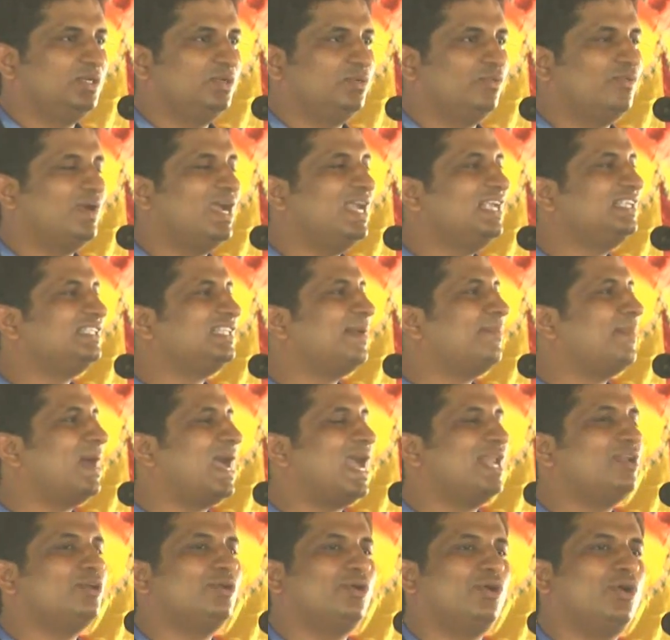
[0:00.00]
Why is the
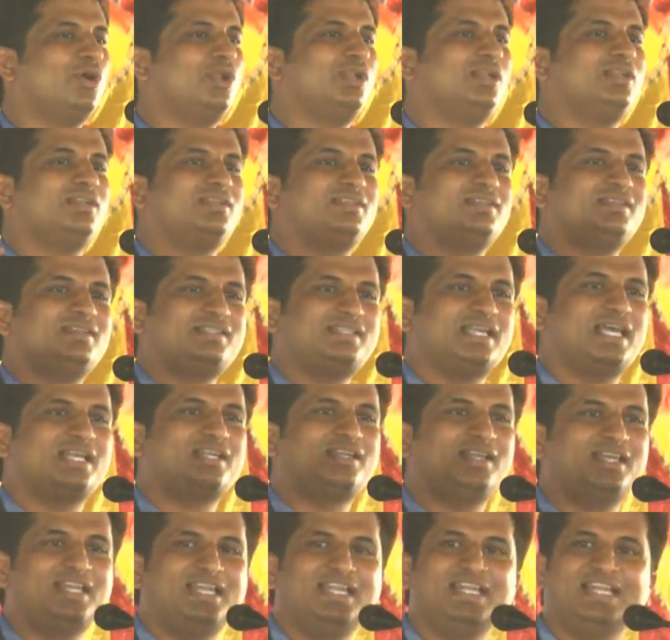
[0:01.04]
manhole
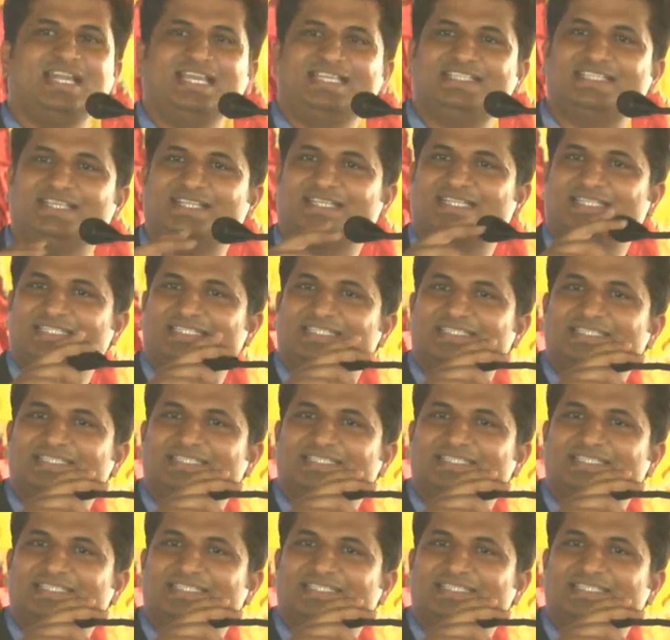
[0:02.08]
circular in nature?